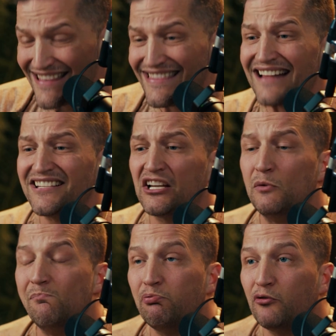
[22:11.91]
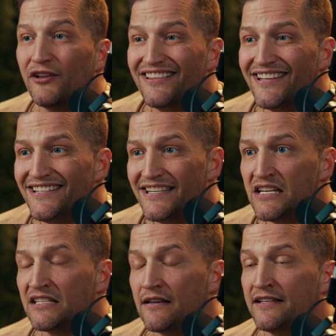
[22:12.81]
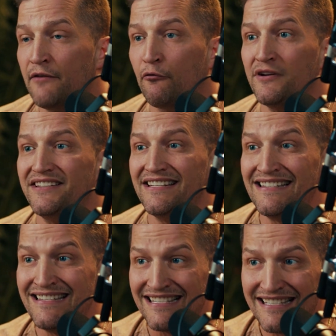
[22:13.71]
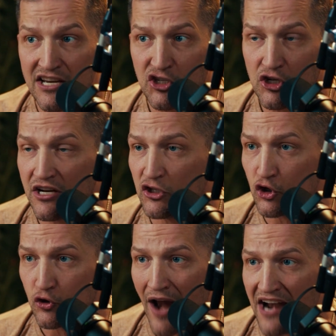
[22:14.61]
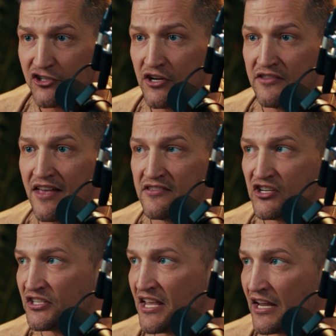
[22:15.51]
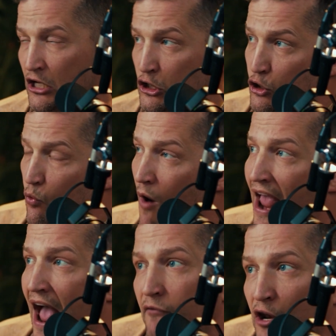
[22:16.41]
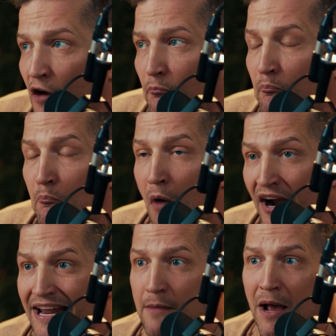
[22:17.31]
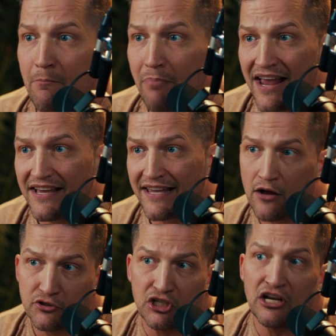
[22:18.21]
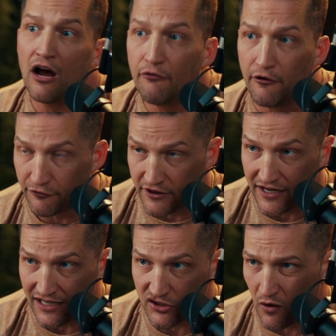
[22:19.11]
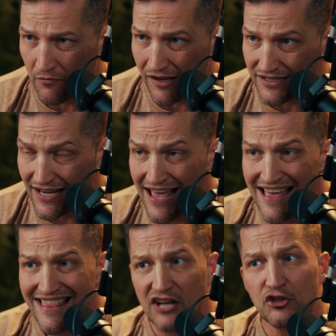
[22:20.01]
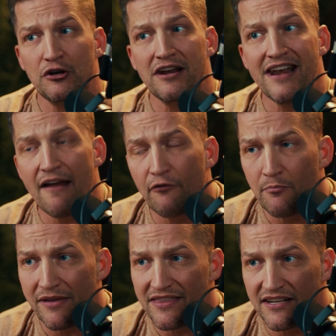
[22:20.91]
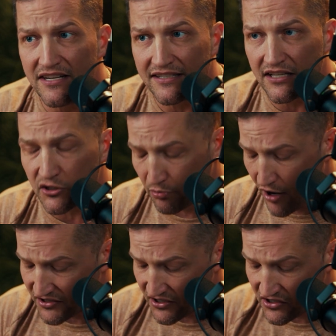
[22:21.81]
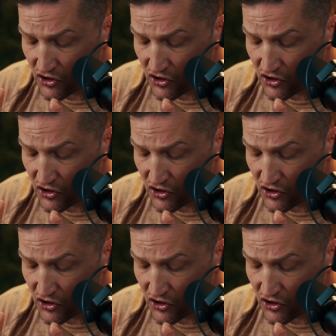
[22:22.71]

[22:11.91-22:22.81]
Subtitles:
That's a completely different decision and strategy than just thinking, do I have enough money in my bank account to cover it for the next 12 months? That should never be the decision process.